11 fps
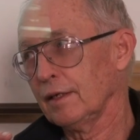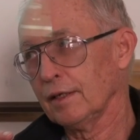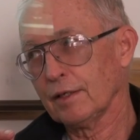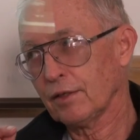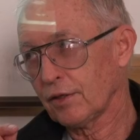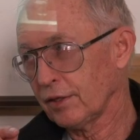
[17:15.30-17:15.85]

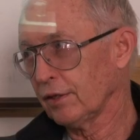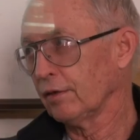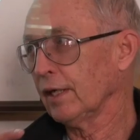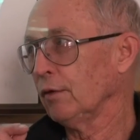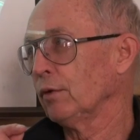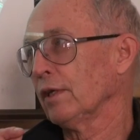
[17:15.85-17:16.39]
in
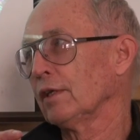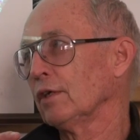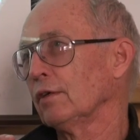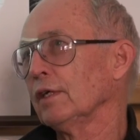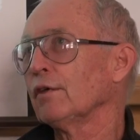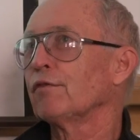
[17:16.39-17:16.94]
theory, with
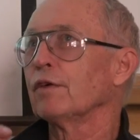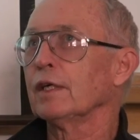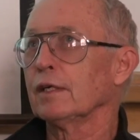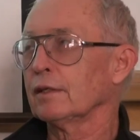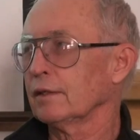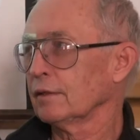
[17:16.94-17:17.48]

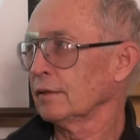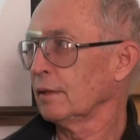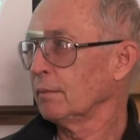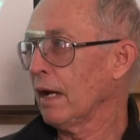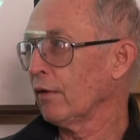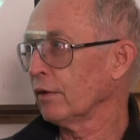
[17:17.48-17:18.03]
infinite
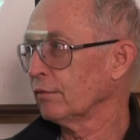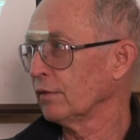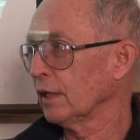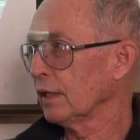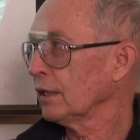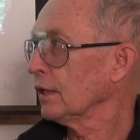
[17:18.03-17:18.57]
amount of
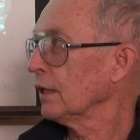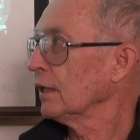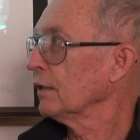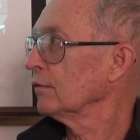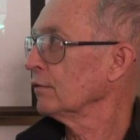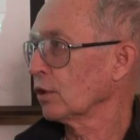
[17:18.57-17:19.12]

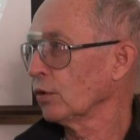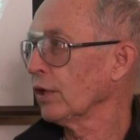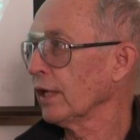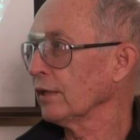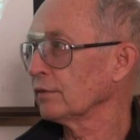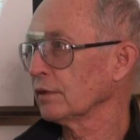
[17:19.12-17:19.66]

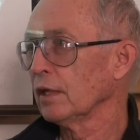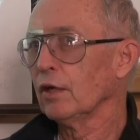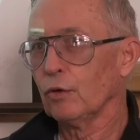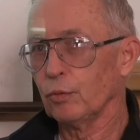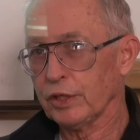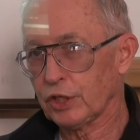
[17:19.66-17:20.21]
recordings,
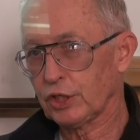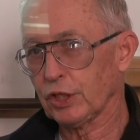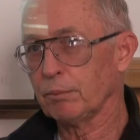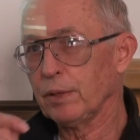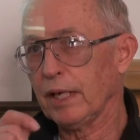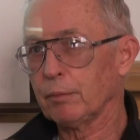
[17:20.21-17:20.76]
we
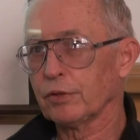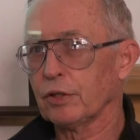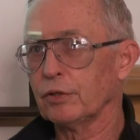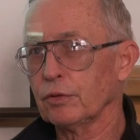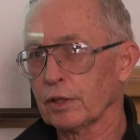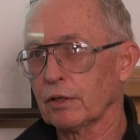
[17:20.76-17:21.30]
should be able
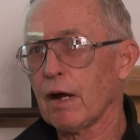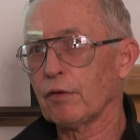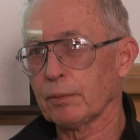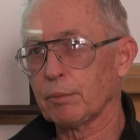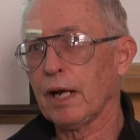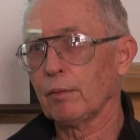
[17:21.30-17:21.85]
to do the
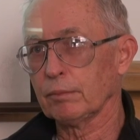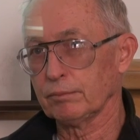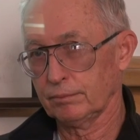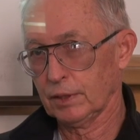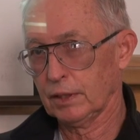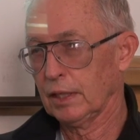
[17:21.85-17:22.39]
grounding problem.
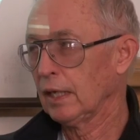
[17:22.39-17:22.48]
Oh.